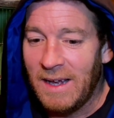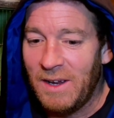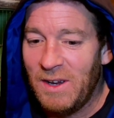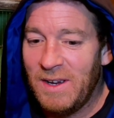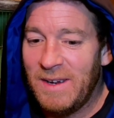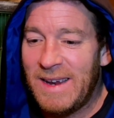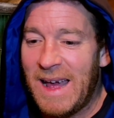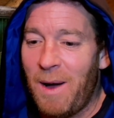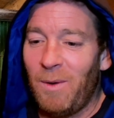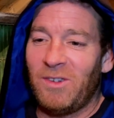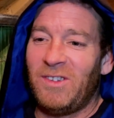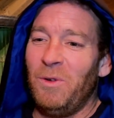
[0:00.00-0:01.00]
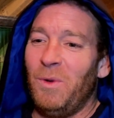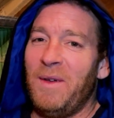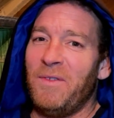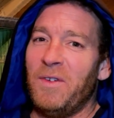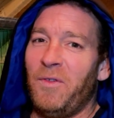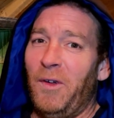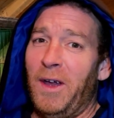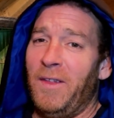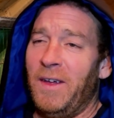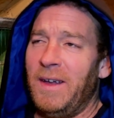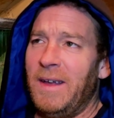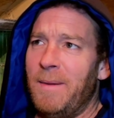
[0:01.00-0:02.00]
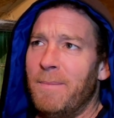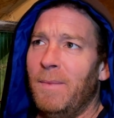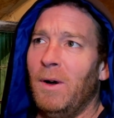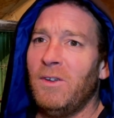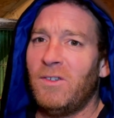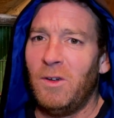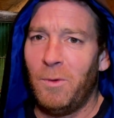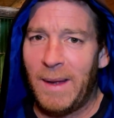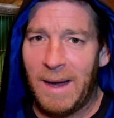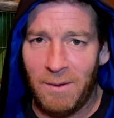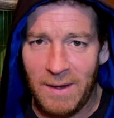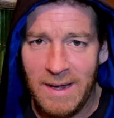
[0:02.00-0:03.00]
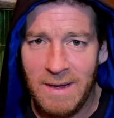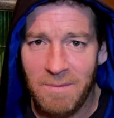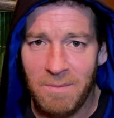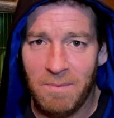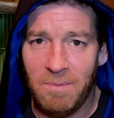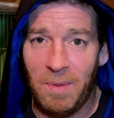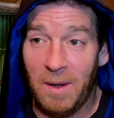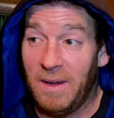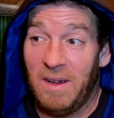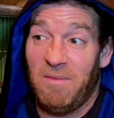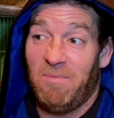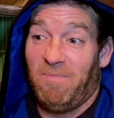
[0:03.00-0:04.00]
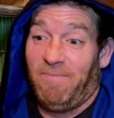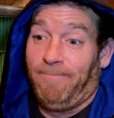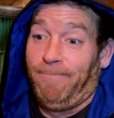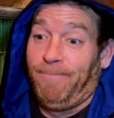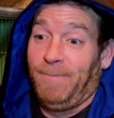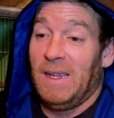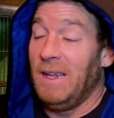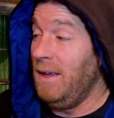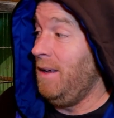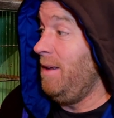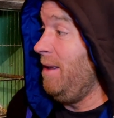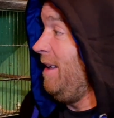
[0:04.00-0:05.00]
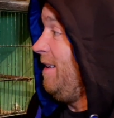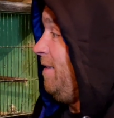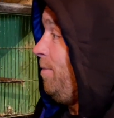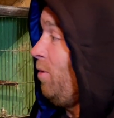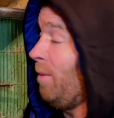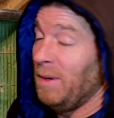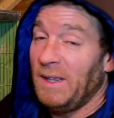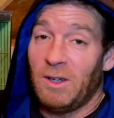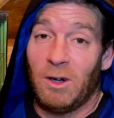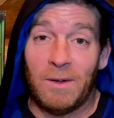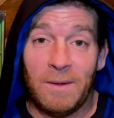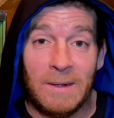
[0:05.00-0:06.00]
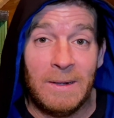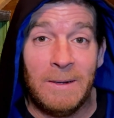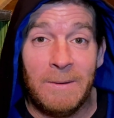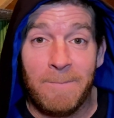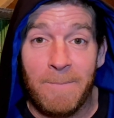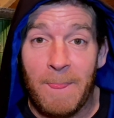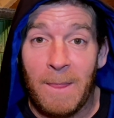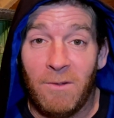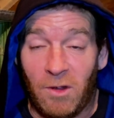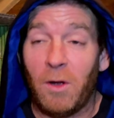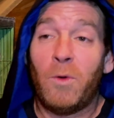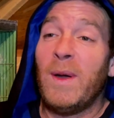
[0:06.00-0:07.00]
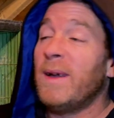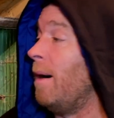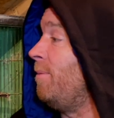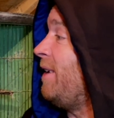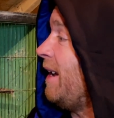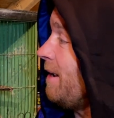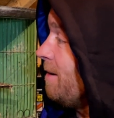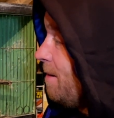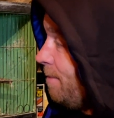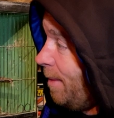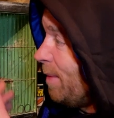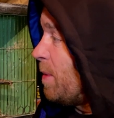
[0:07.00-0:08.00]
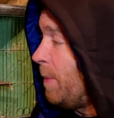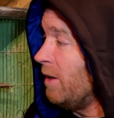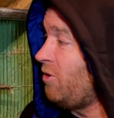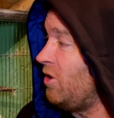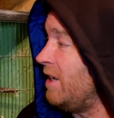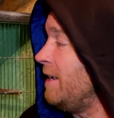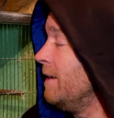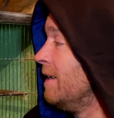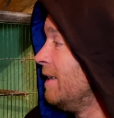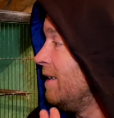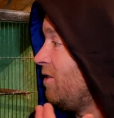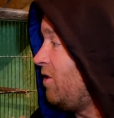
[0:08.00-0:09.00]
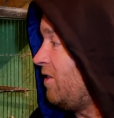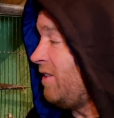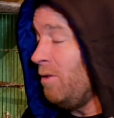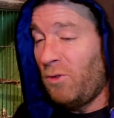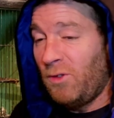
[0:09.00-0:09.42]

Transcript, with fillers: Now I still live in the fear that it might still be out there, but it's probably gone. So quick update, Mummy Budgie she's still